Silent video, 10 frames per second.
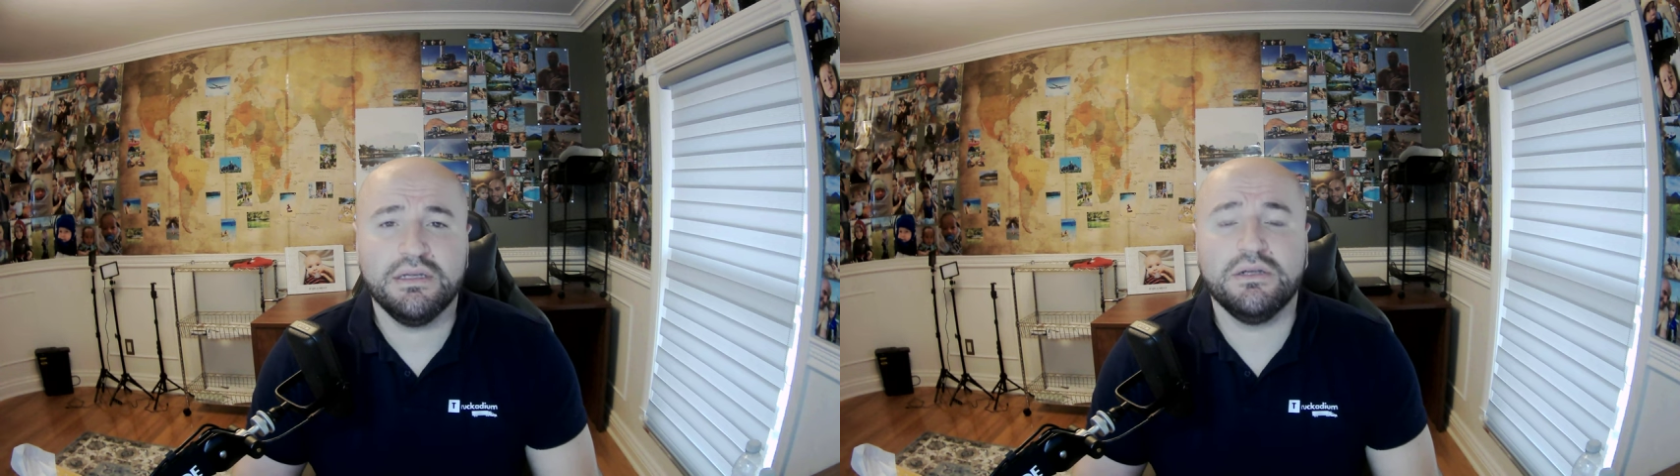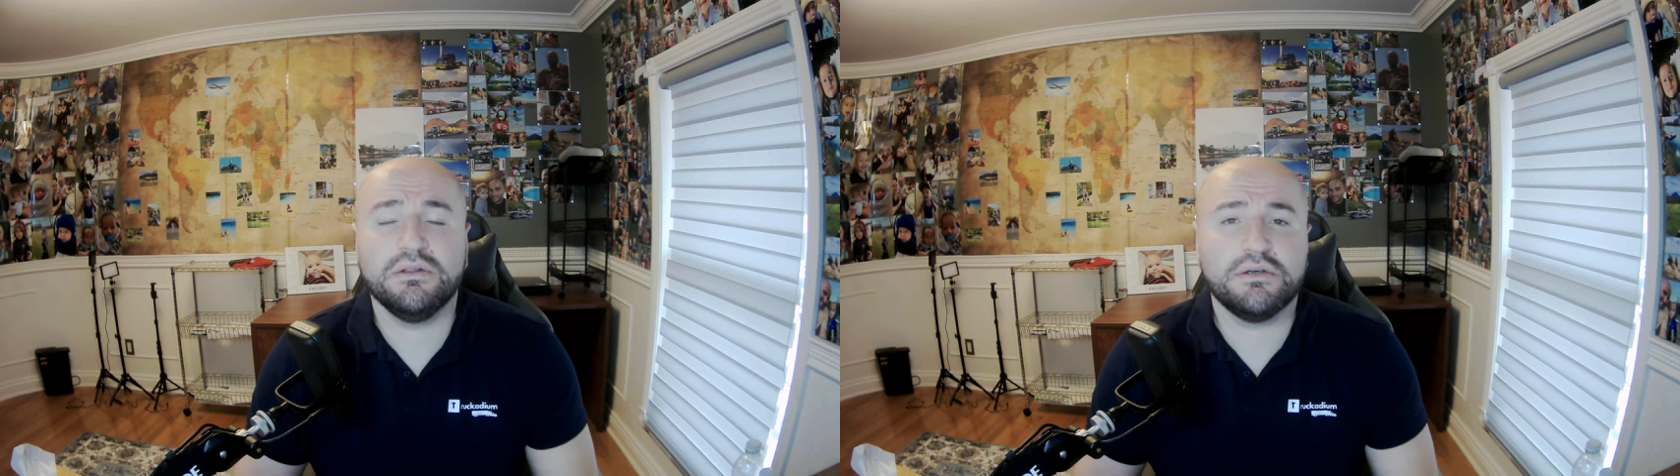
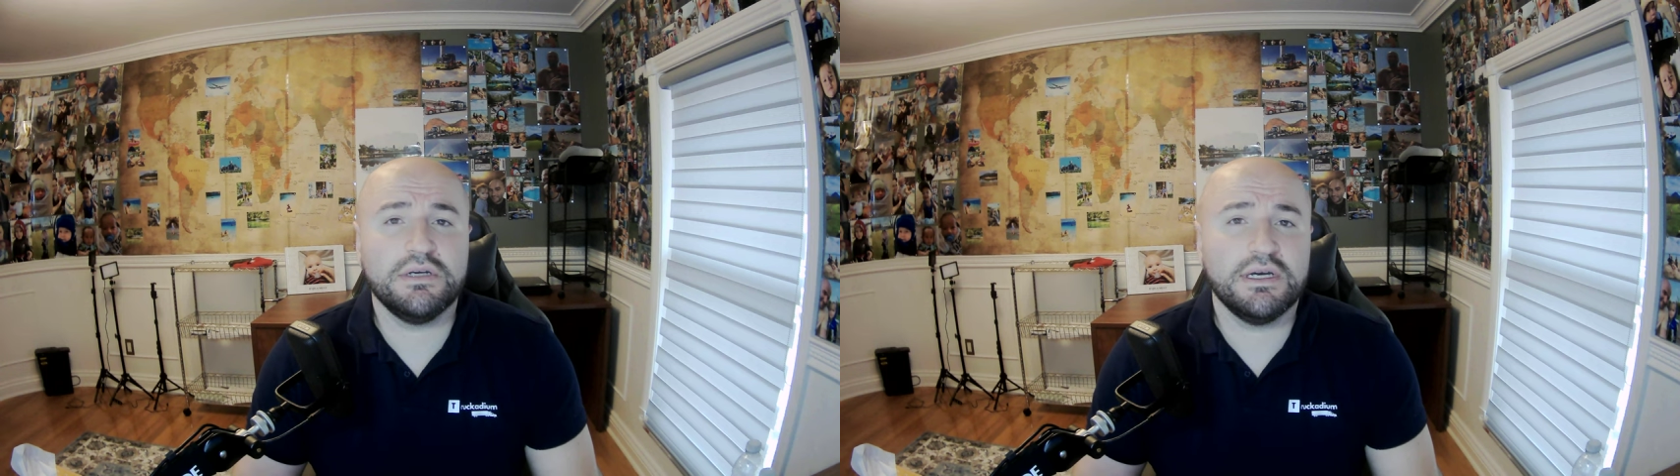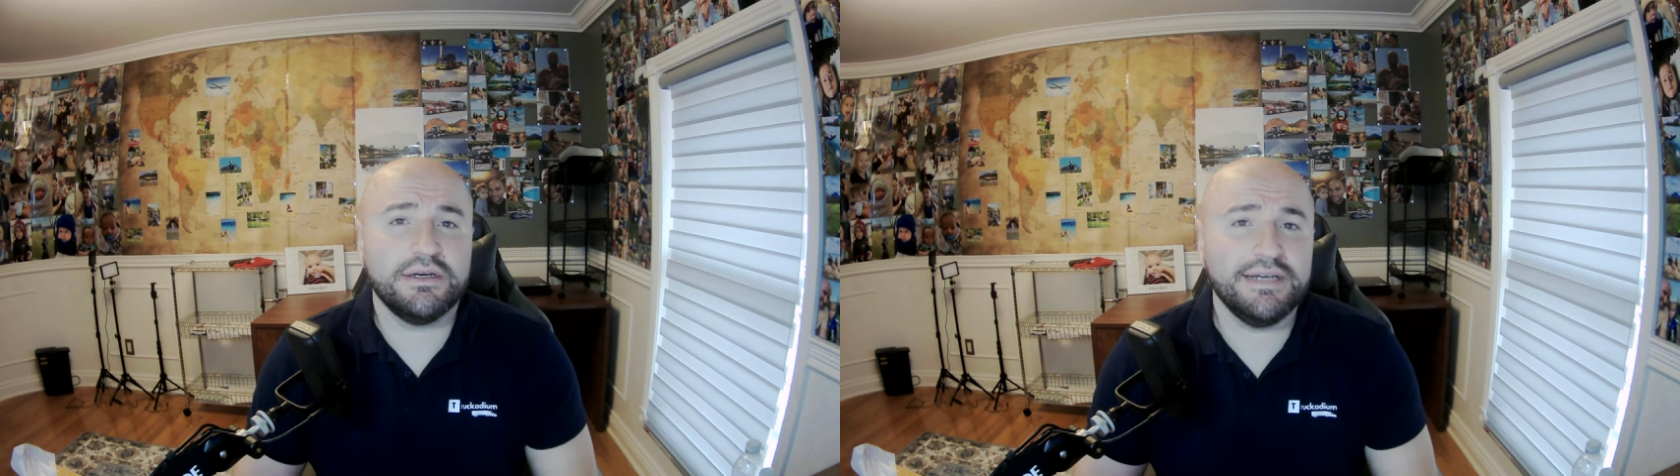You
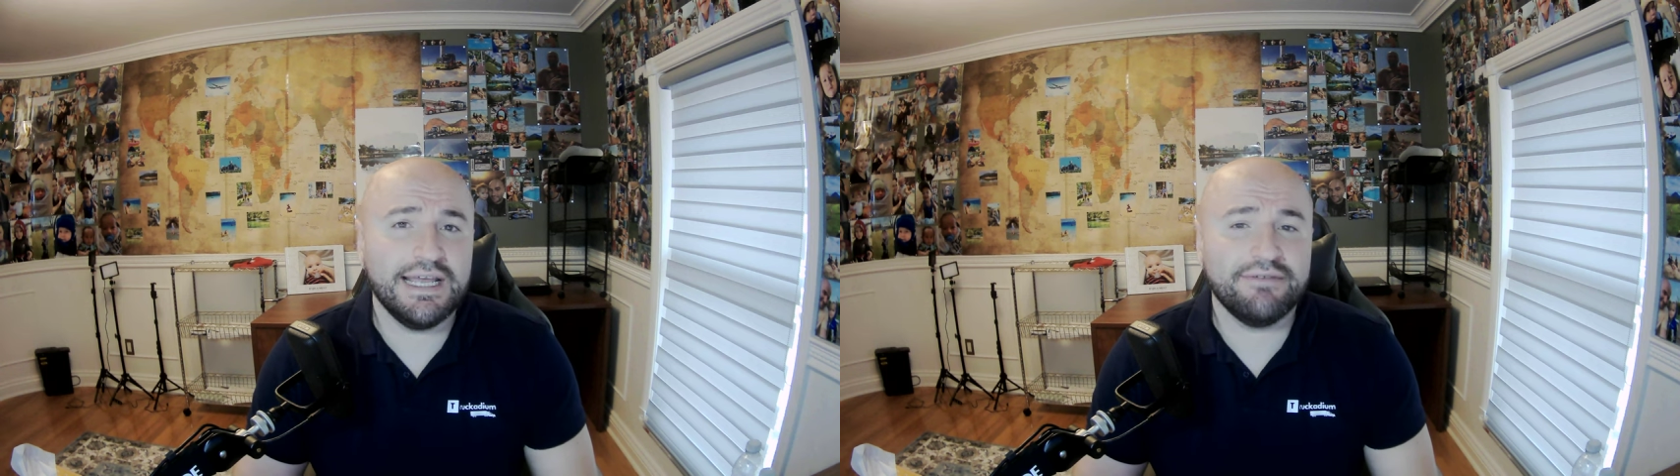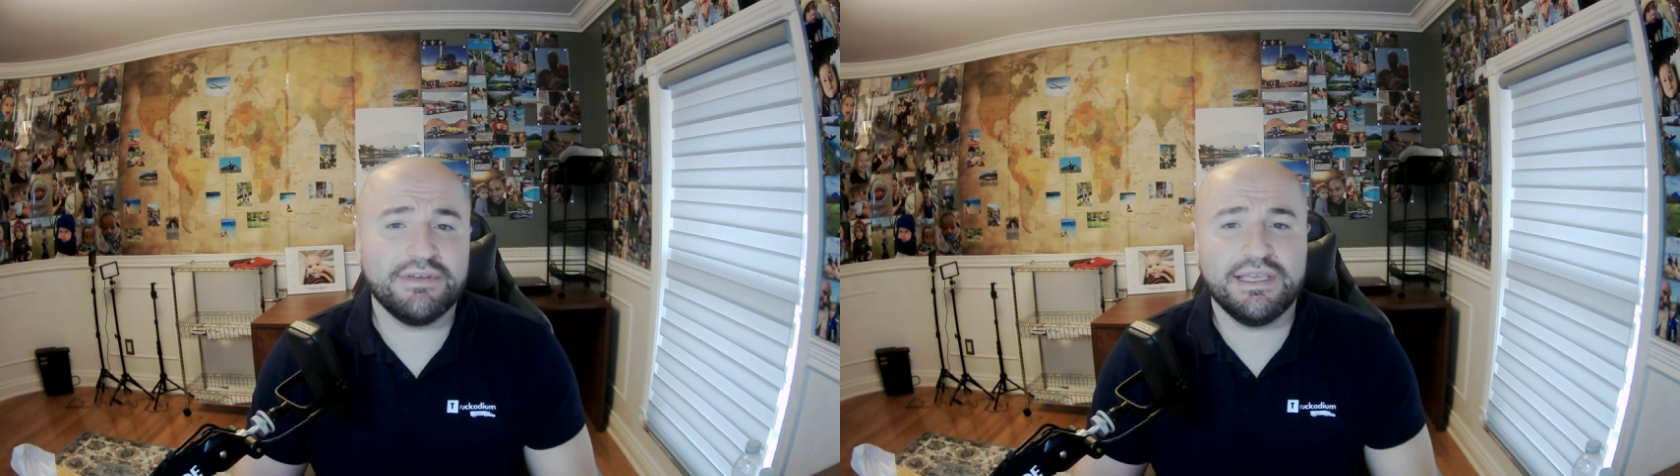learn how to
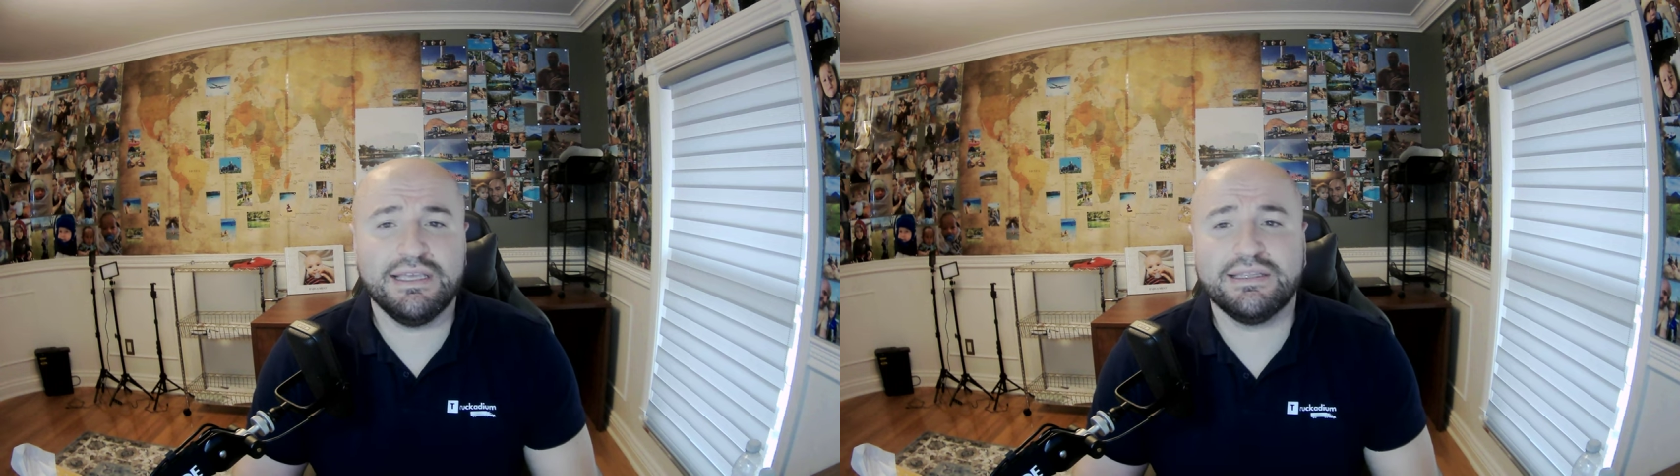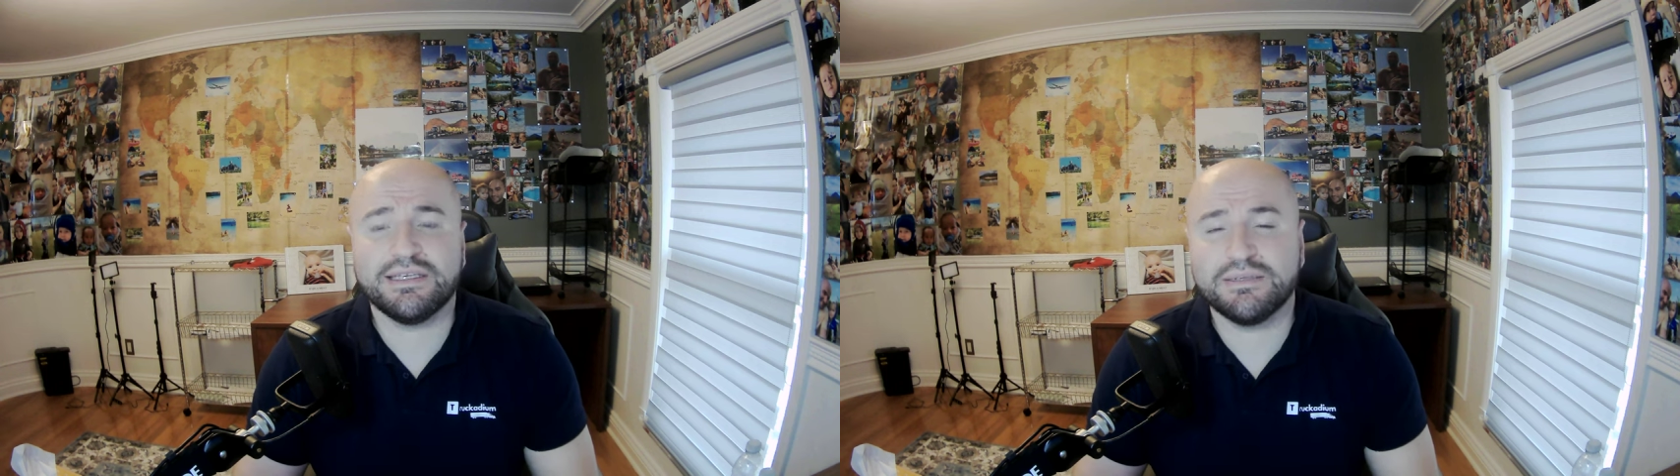navigate the